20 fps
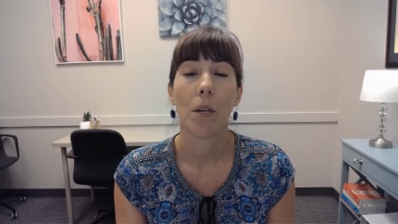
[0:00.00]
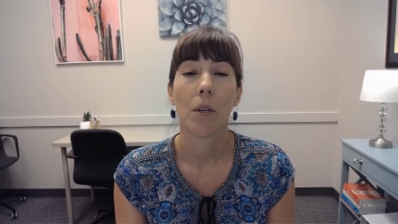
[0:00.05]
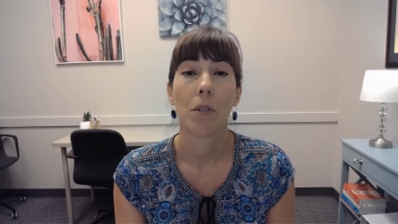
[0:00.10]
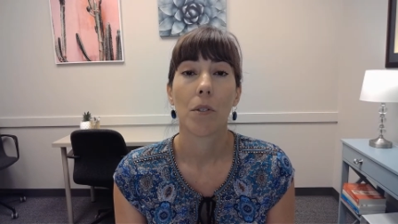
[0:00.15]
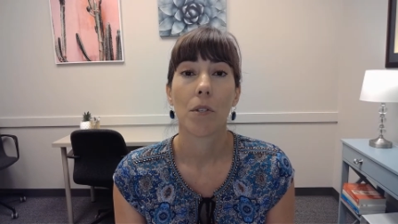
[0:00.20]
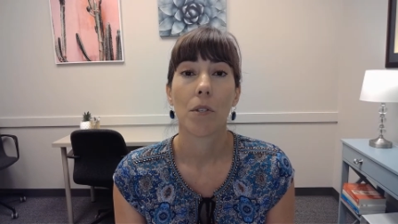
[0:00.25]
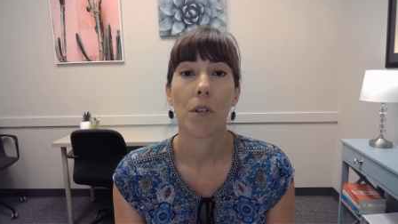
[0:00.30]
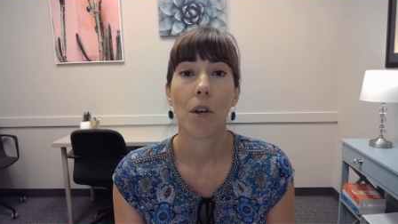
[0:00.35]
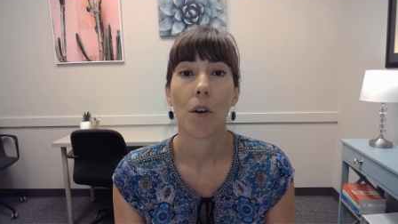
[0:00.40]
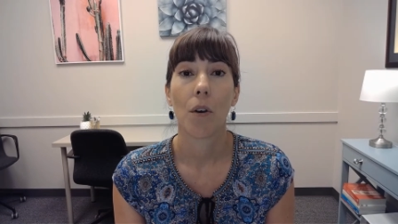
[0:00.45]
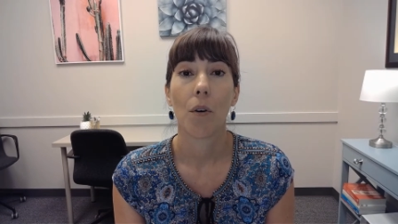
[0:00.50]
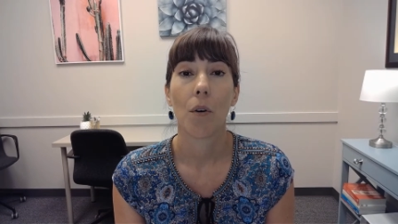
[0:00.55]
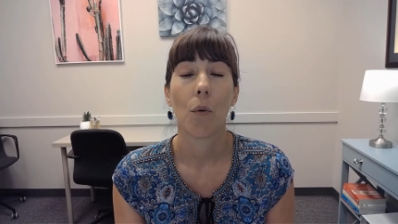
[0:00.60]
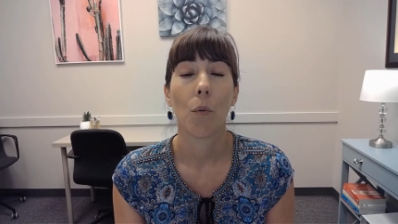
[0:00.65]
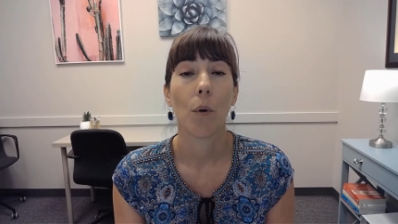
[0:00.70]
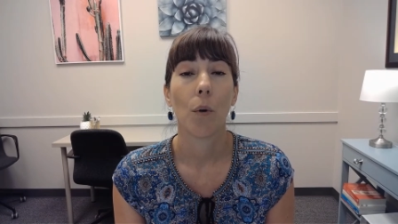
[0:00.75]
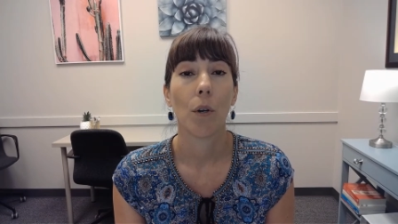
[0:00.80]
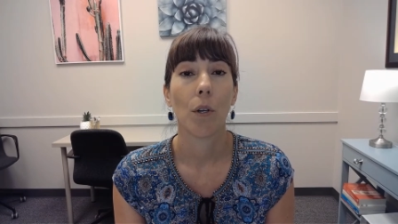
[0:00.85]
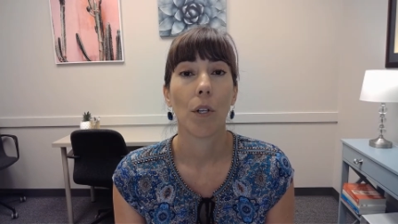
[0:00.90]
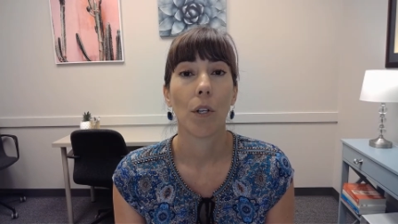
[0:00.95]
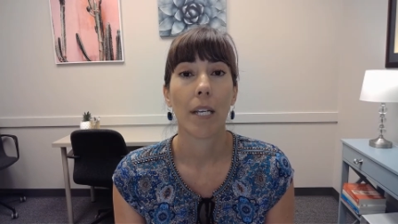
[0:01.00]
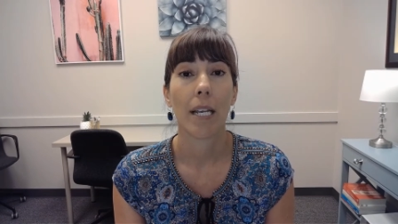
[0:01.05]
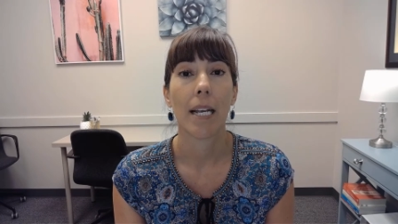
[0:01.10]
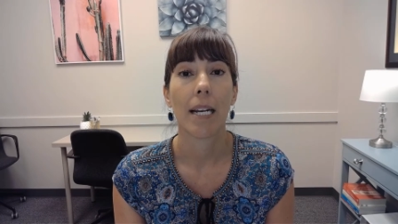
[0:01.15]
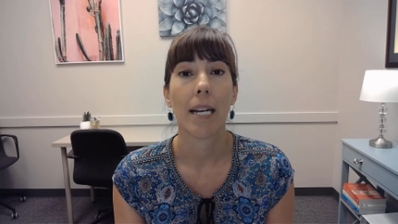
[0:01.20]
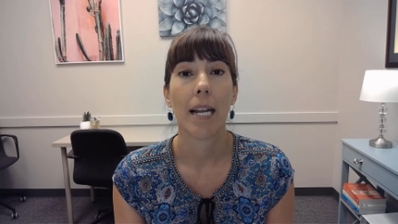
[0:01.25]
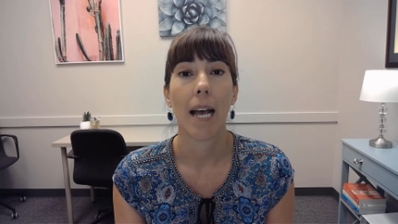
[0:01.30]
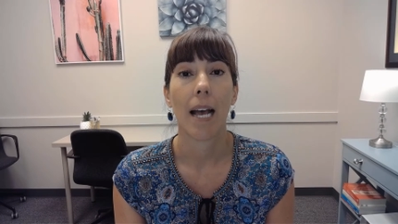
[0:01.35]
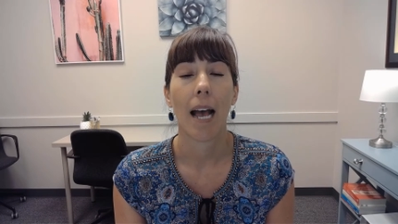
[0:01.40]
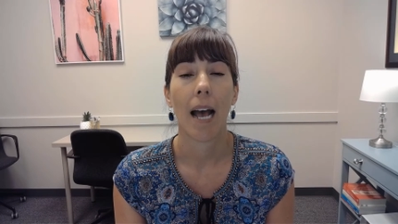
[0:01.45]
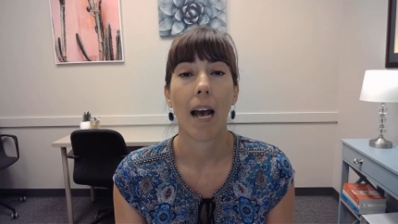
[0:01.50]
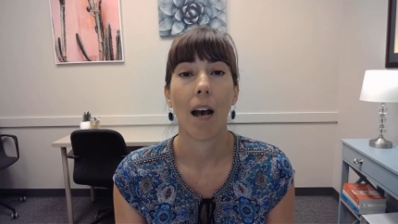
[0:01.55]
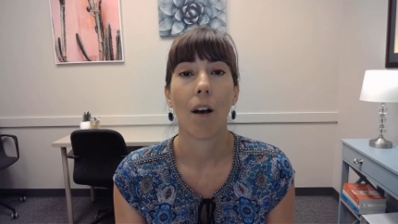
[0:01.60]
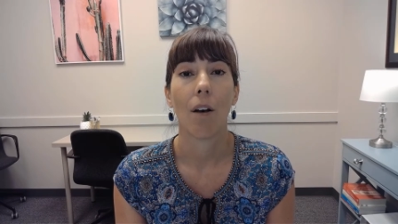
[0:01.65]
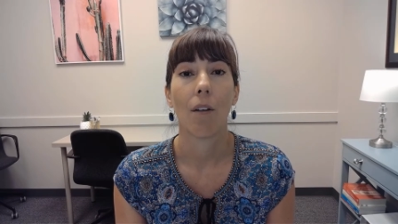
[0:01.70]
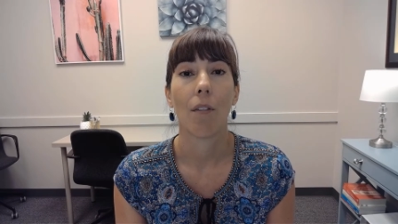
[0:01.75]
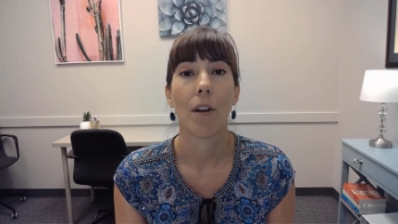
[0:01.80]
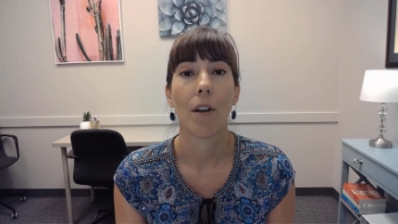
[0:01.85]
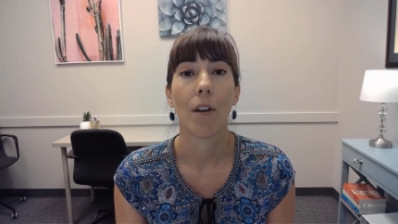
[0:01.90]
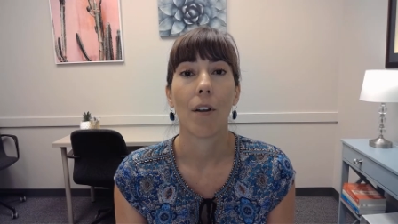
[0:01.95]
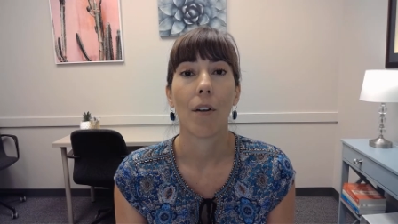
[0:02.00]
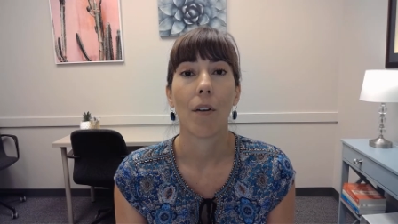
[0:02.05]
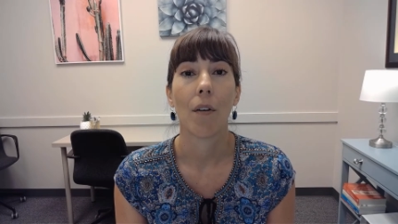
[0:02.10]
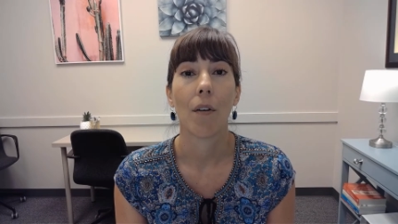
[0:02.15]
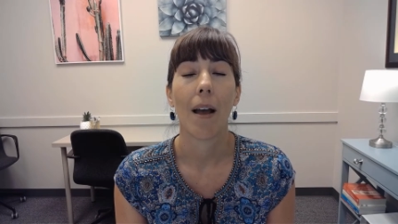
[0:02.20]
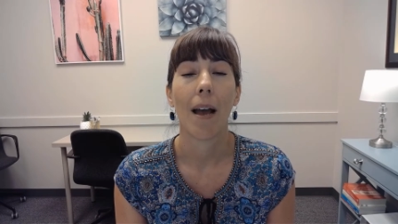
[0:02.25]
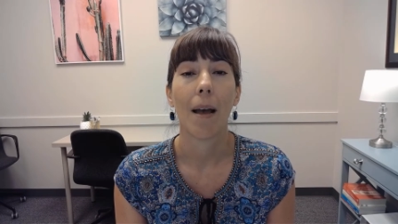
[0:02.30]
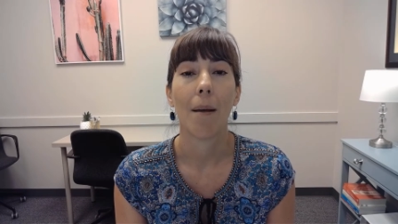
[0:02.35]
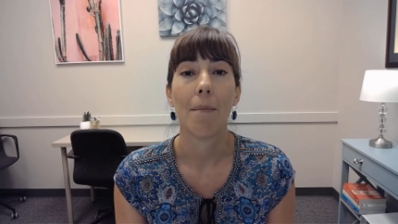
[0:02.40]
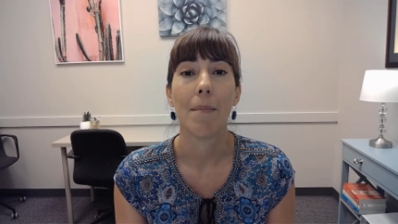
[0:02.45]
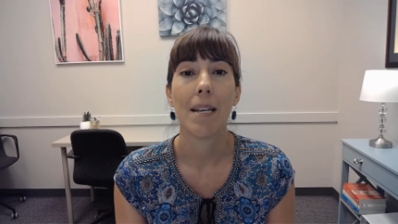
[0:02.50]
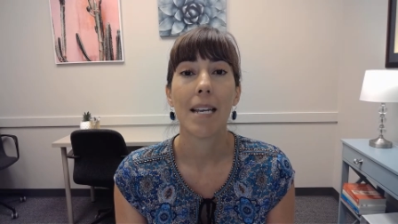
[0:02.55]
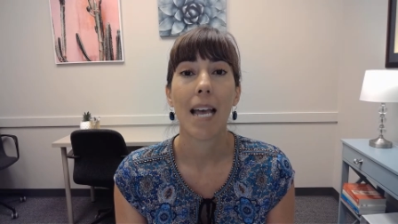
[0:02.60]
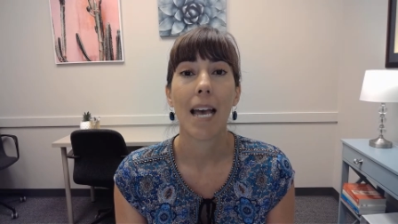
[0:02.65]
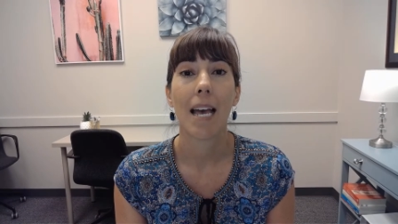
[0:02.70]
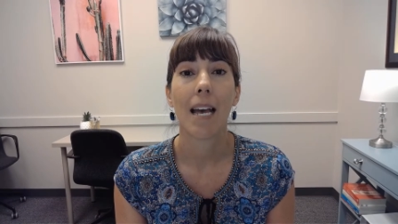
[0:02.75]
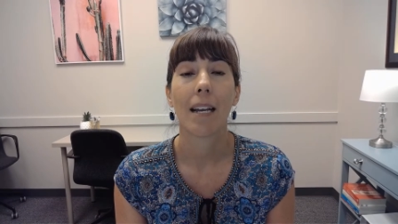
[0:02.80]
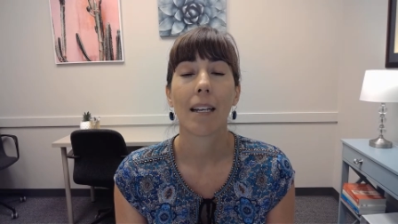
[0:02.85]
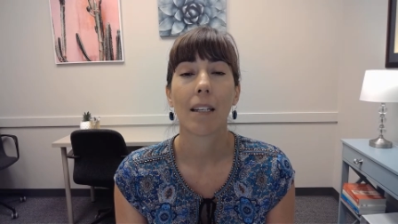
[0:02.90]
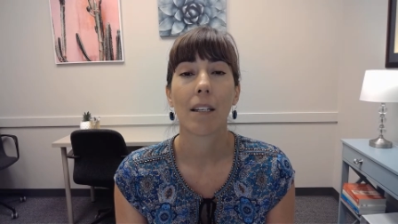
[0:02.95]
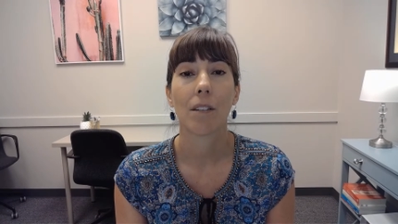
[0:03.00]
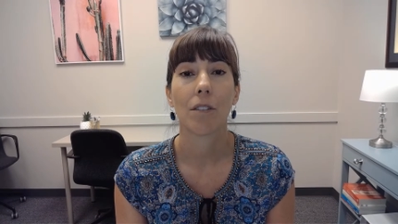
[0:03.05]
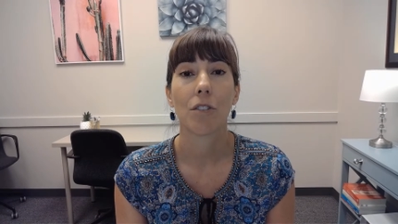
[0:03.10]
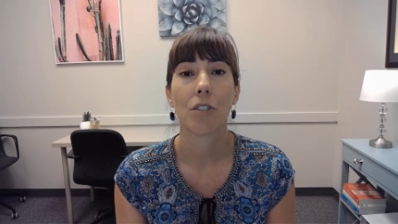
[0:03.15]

So we're looking at how their neck,